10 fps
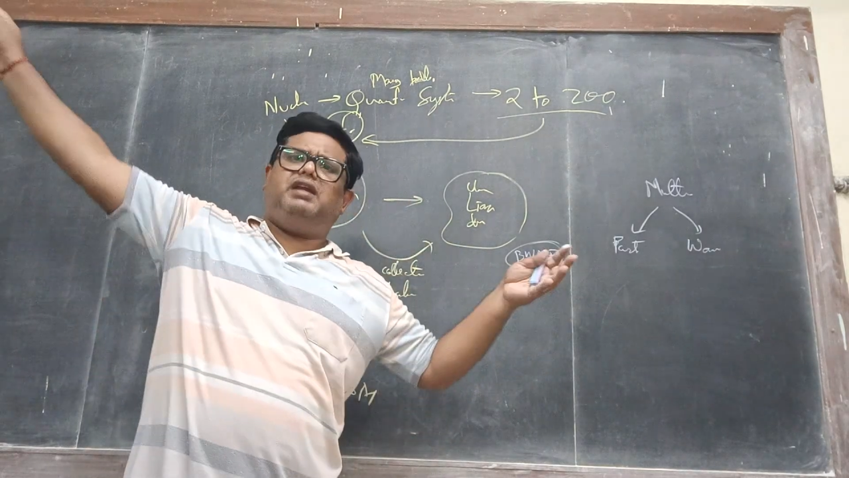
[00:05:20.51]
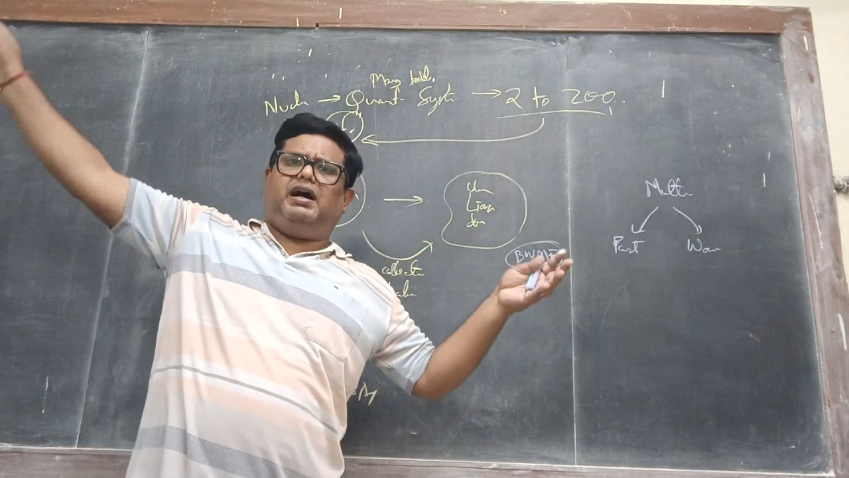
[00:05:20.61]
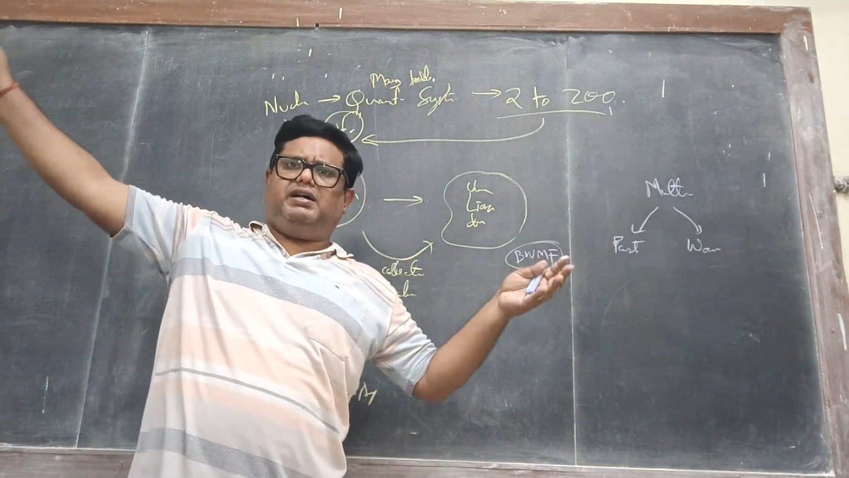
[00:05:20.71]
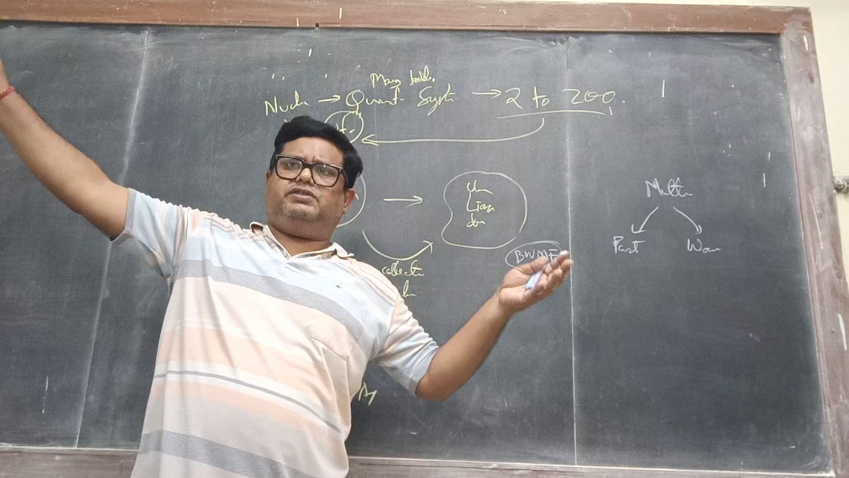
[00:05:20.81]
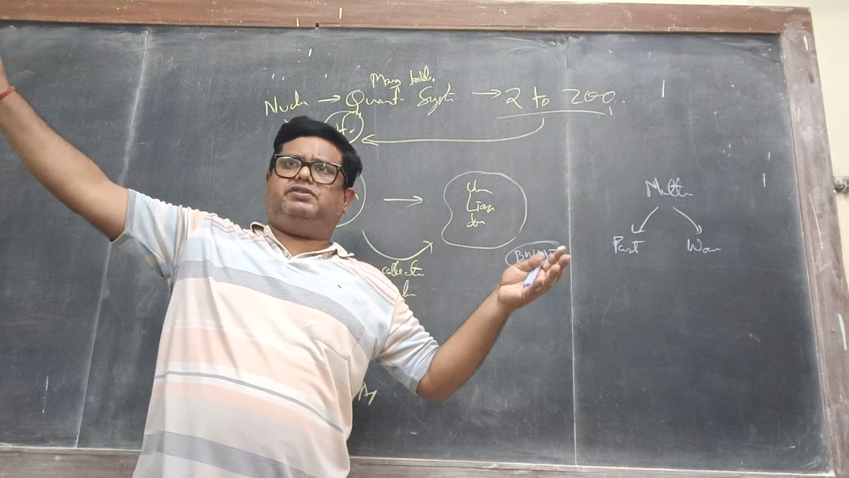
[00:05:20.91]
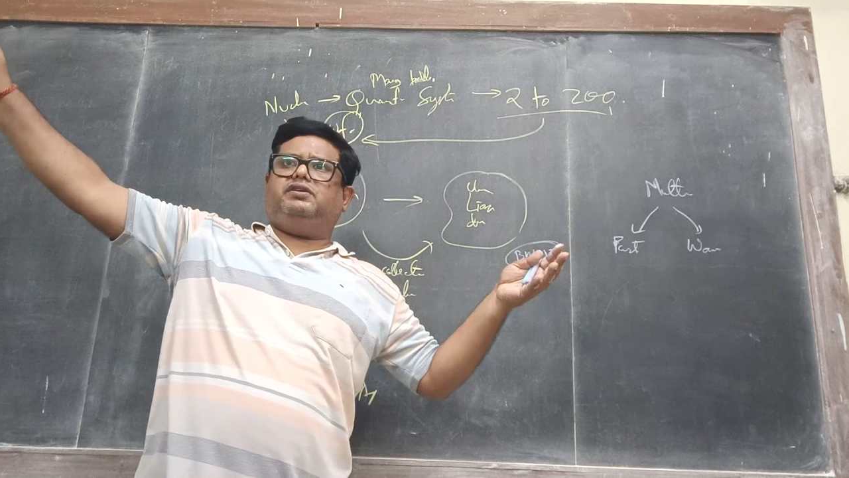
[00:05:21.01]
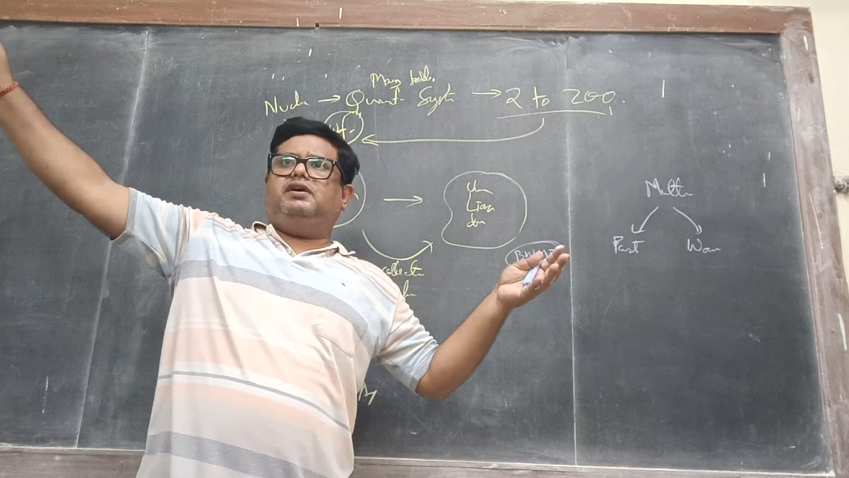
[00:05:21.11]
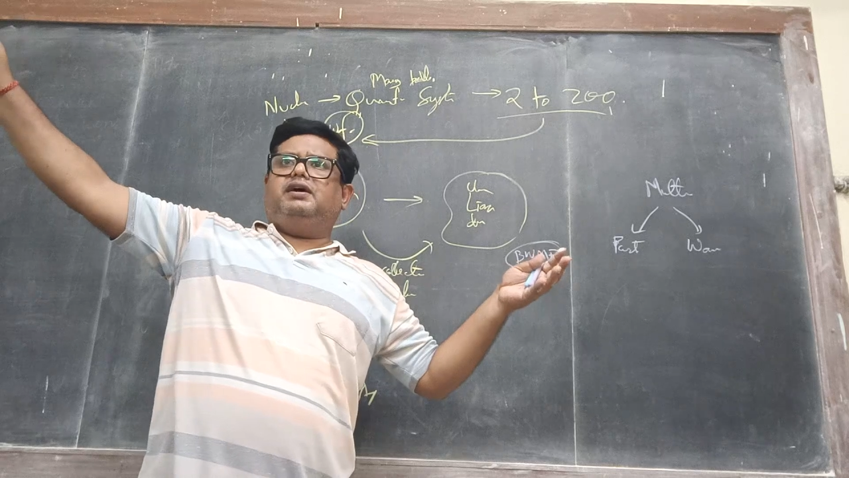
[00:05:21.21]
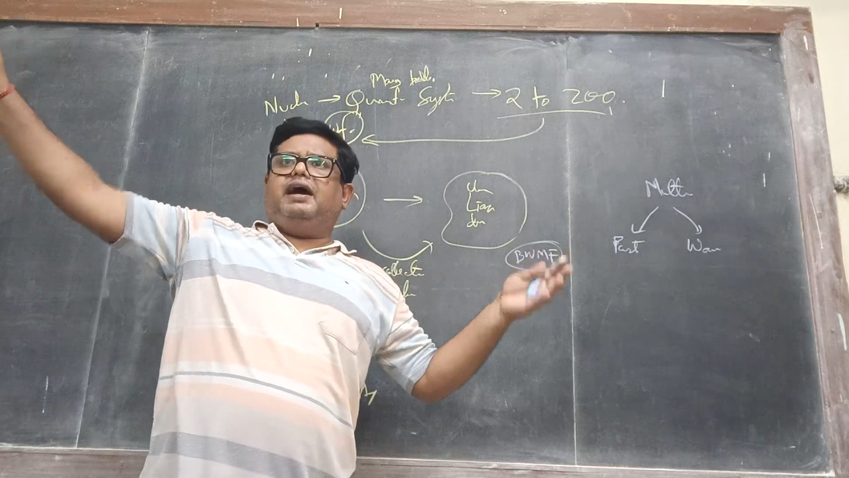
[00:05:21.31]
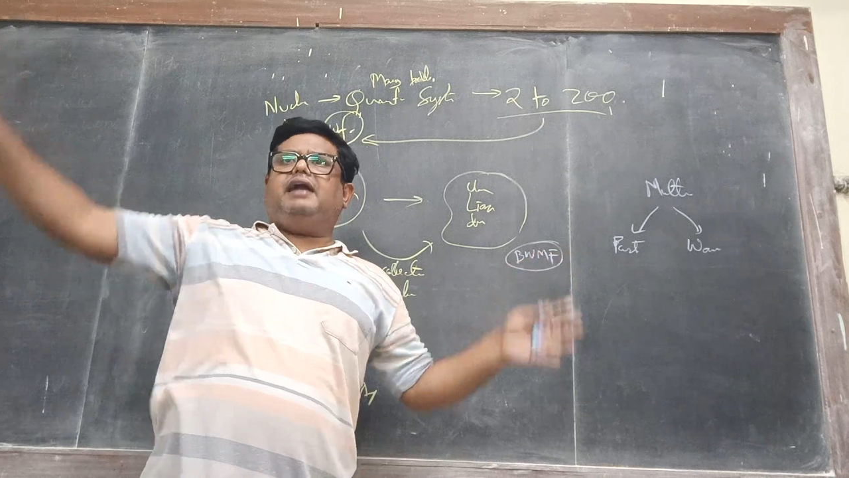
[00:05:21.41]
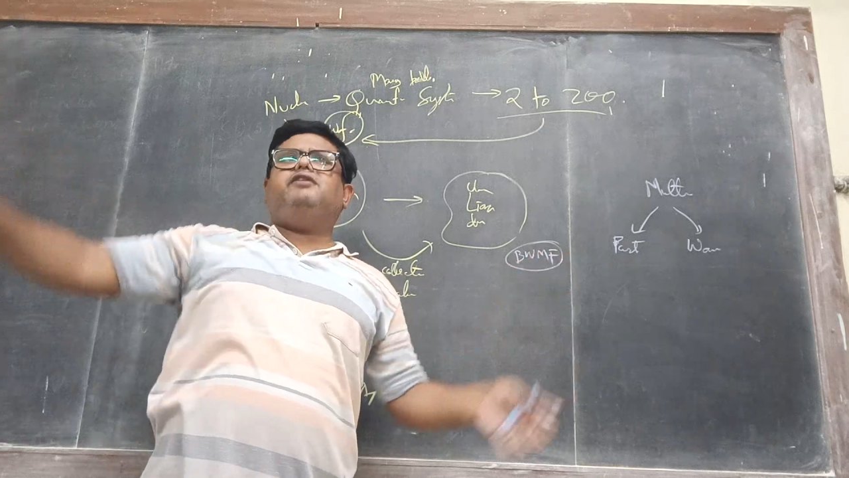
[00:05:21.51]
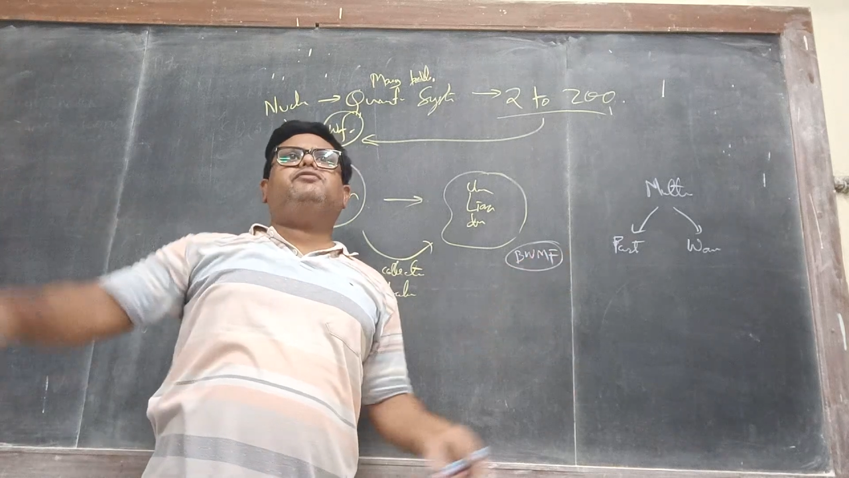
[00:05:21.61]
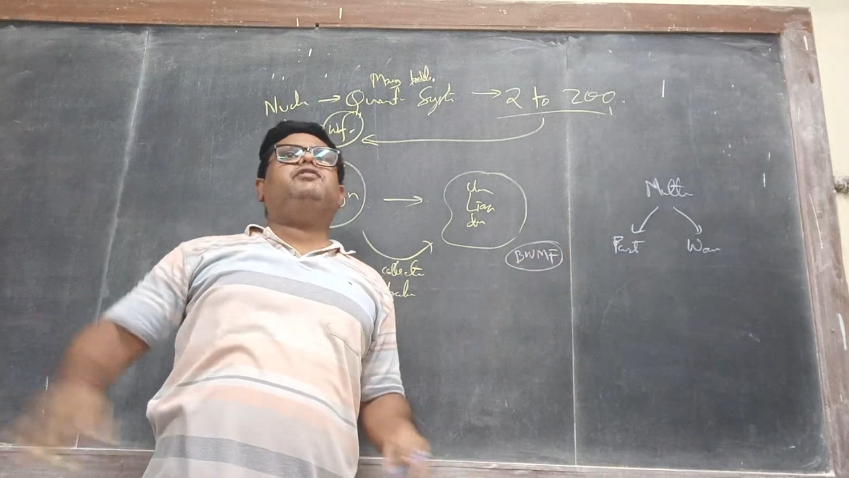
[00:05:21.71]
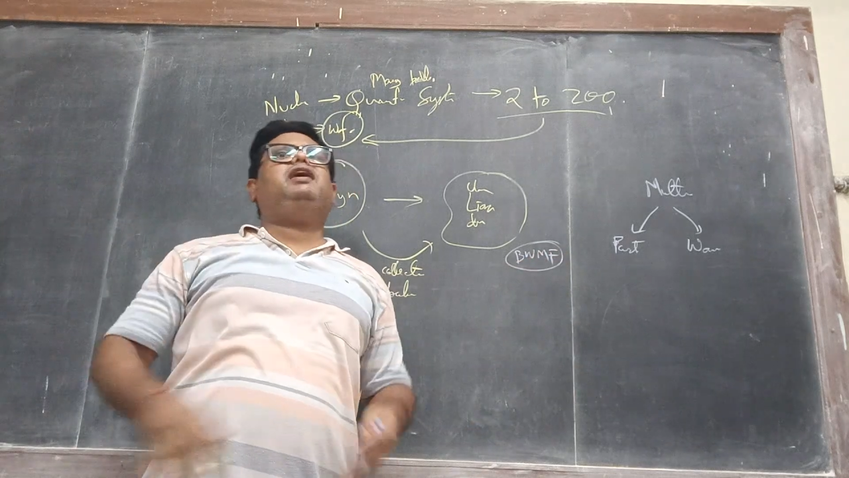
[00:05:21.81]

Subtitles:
large and it will